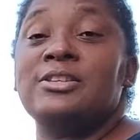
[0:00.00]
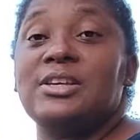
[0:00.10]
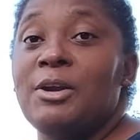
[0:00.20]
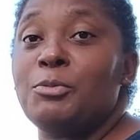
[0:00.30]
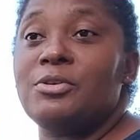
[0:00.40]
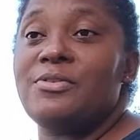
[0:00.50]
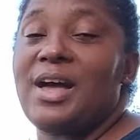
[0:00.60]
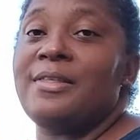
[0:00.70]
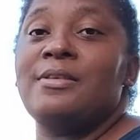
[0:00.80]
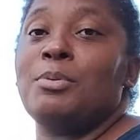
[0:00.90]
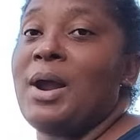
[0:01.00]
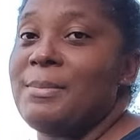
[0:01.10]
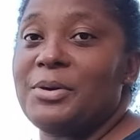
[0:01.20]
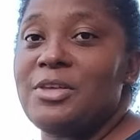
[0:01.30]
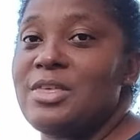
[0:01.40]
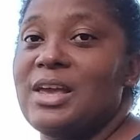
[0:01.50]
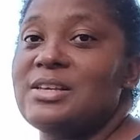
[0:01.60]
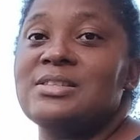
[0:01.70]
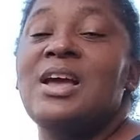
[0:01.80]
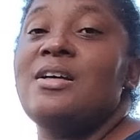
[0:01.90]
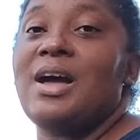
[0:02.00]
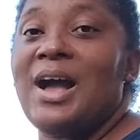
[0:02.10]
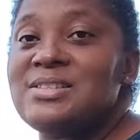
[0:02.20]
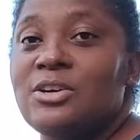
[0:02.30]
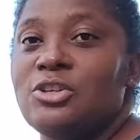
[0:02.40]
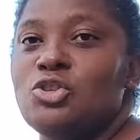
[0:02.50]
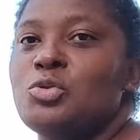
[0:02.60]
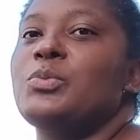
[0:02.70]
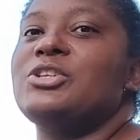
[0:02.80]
And to get rid of that, the primary thing is that as a country,